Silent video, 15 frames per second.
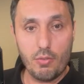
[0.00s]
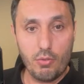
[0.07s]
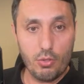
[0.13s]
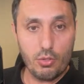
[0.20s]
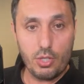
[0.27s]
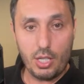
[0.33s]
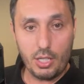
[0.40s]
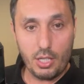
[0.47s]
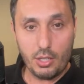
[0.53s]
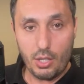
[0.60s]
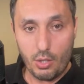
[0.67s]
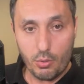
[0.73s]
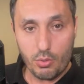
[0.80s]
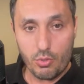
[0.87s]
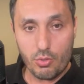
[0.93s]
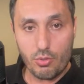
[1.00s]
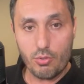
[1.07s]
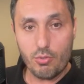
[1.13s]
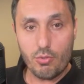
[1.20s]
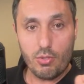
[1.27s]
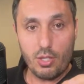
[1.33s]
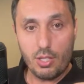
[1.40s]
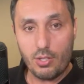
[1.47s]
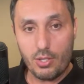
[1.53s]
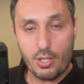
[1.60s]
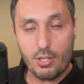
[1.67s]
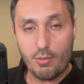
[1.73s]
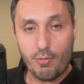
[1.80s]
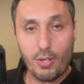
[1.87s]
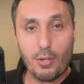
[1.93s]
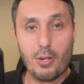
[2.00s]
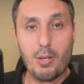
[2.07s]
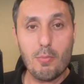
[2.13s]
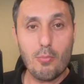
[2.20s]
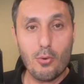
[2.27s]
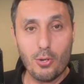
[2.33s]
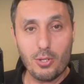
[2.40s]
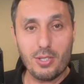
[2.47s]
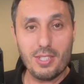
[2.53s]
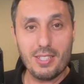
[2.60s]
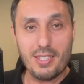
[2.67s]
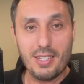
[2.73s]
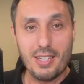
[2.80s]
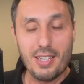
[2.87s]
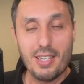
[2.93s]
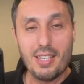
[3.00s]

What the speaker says: If you're taking notes, this is very important.